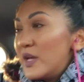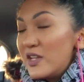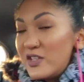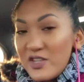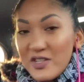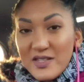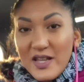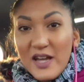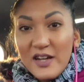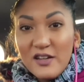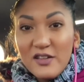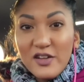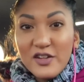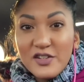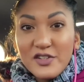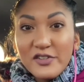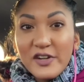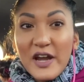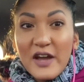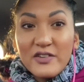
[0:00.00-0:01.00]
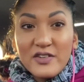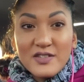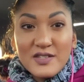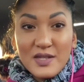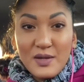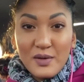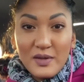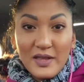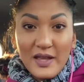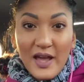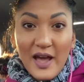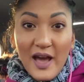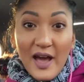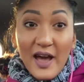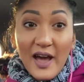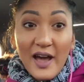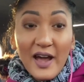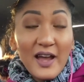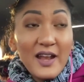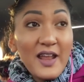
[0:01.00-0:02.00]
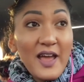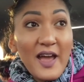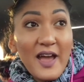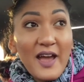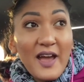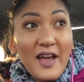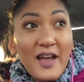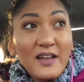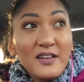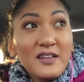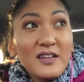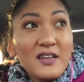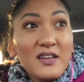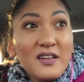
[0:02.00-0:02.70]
Just kind of looked around to see what they had, and